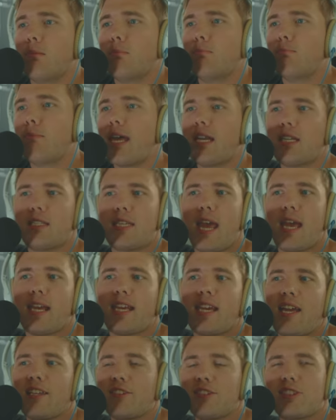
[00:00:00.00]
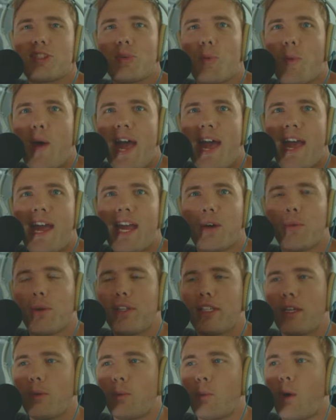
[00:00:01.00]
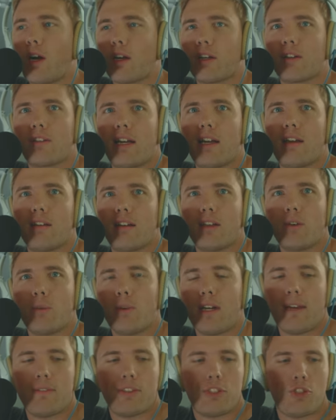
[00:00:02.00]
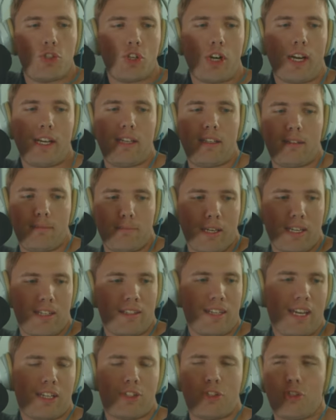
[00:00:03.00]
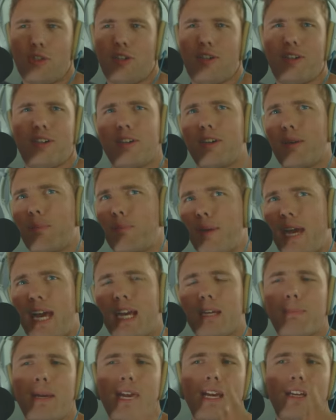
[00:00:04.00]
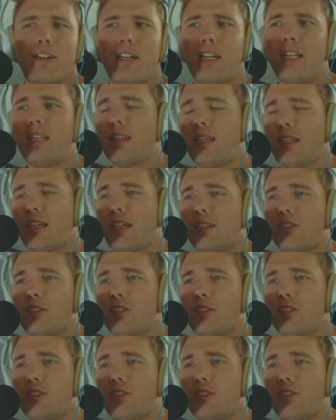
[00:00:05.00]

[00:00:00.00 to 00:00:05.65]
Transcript: Meditech swag while I walk around. I don't want to have a giant Meditech shirt or a backpack or anything.